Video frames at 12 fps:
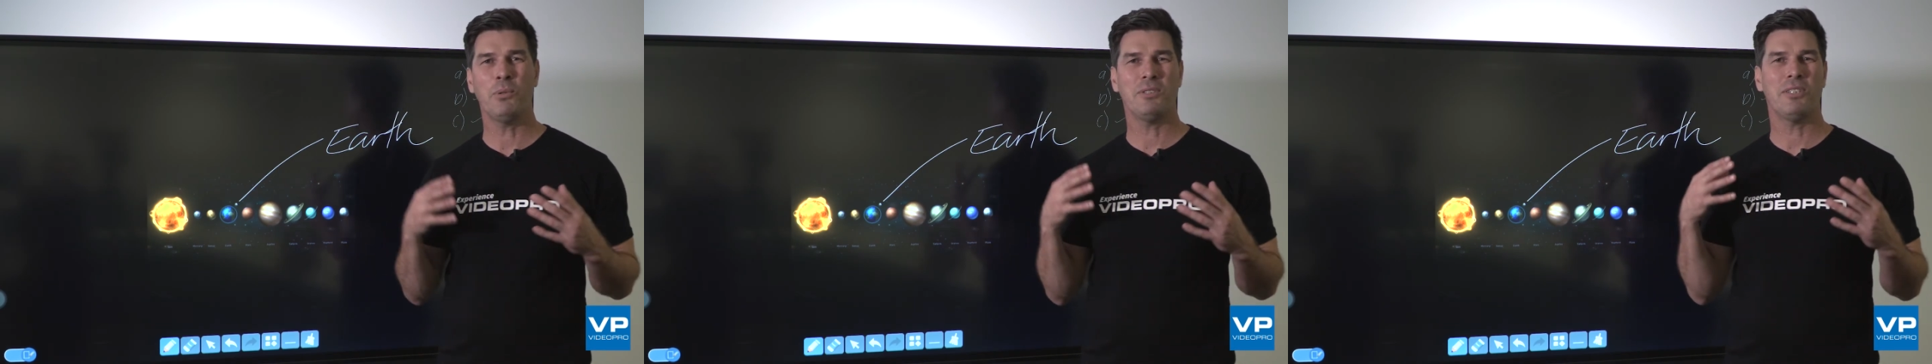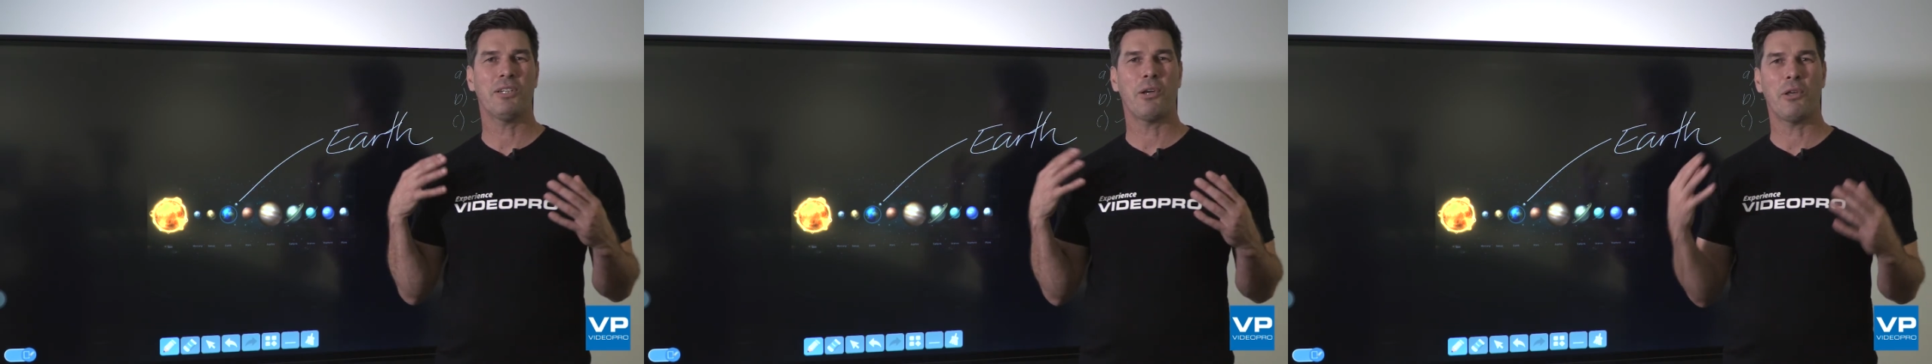to
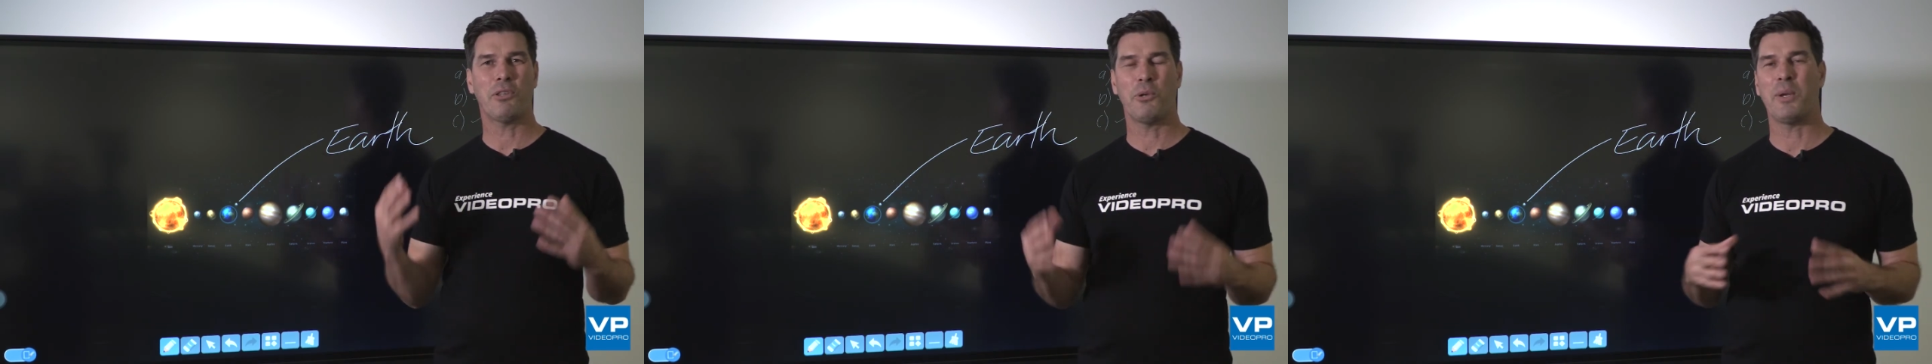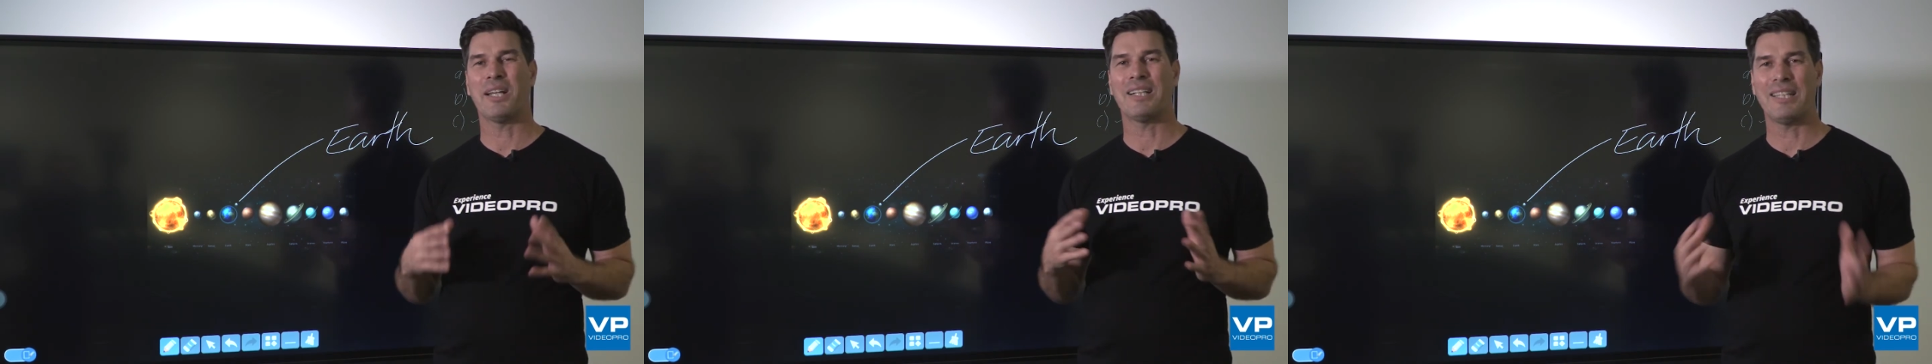go through
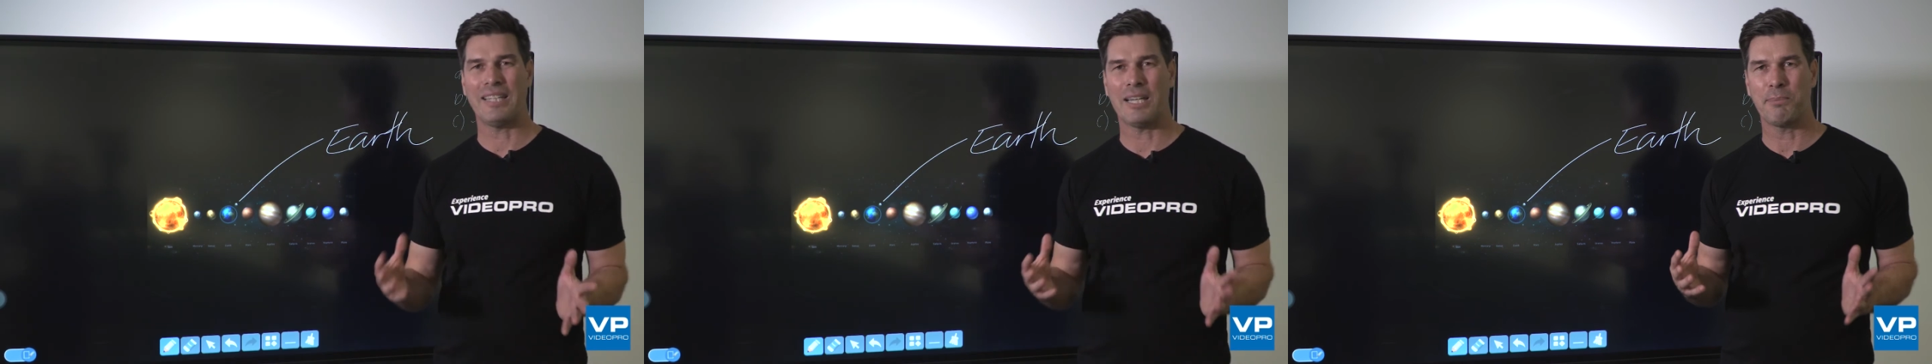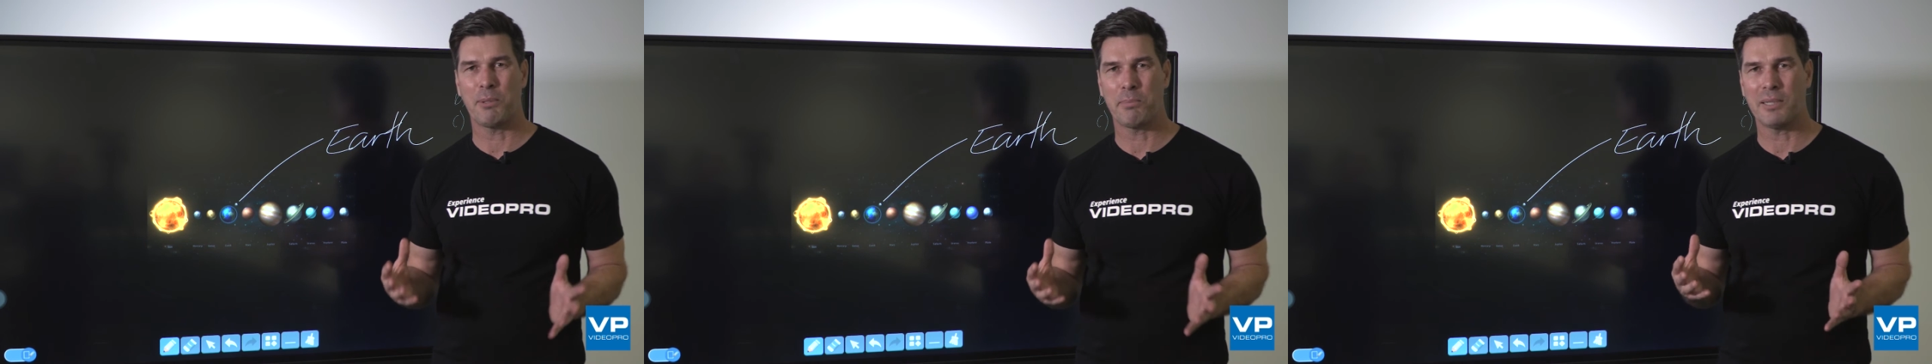and clean up
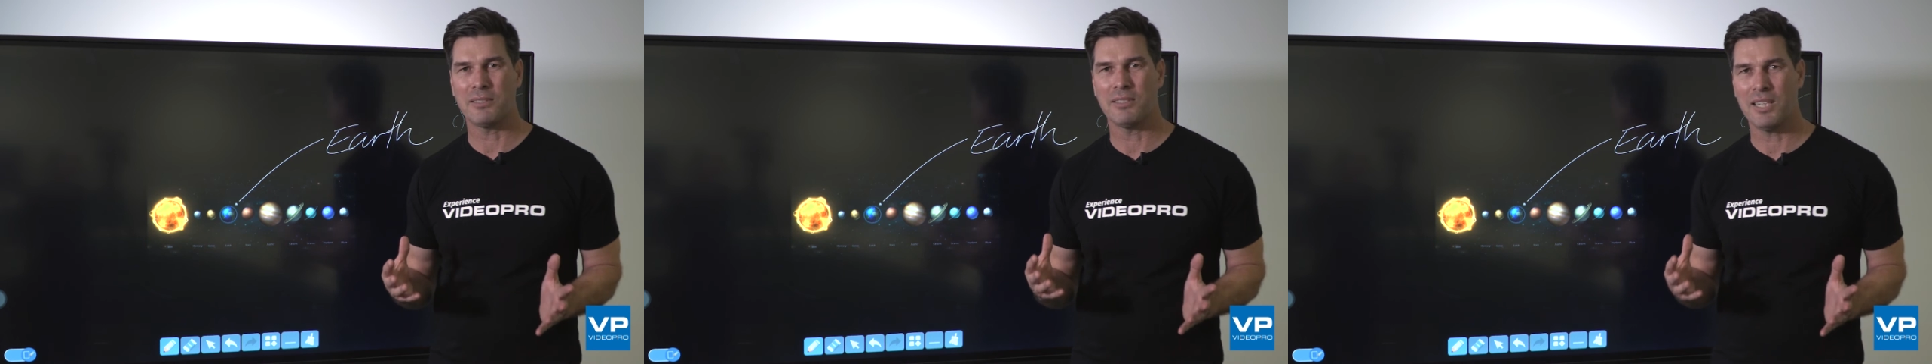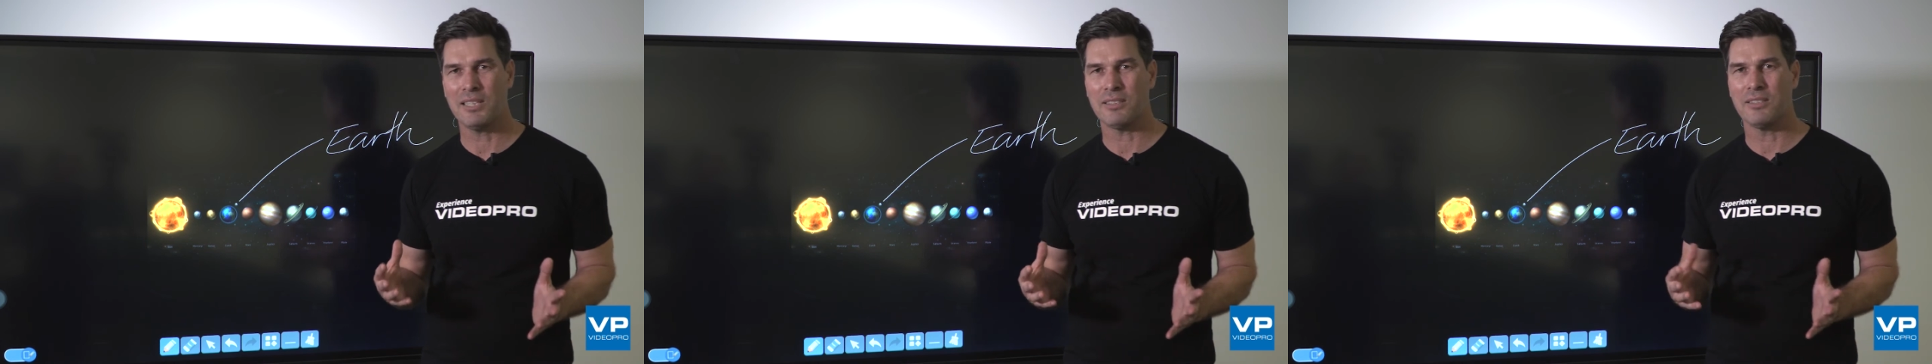your
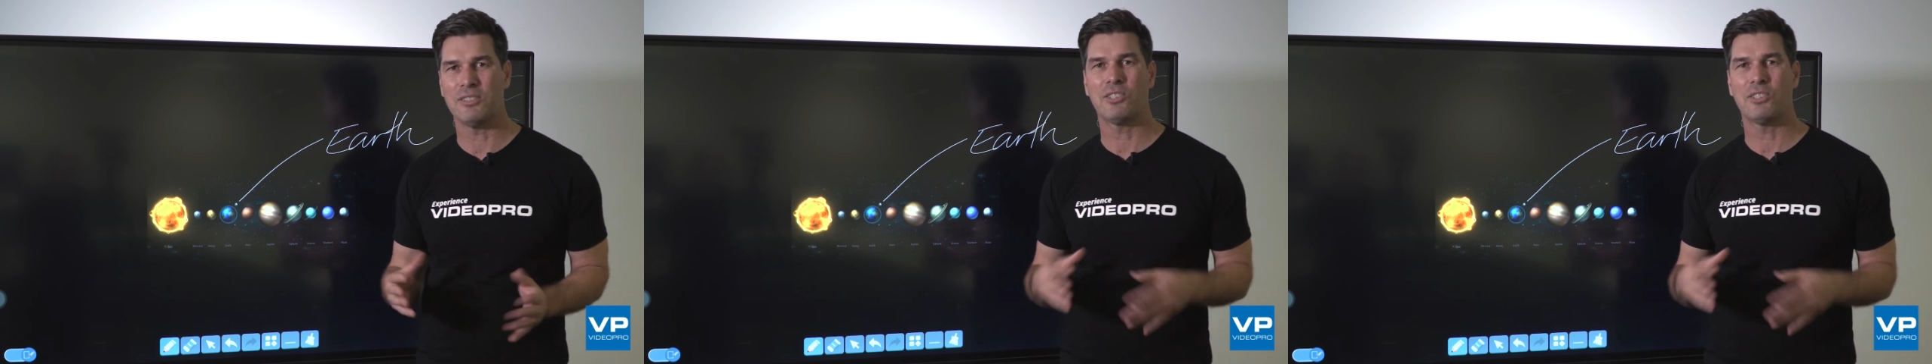presentation so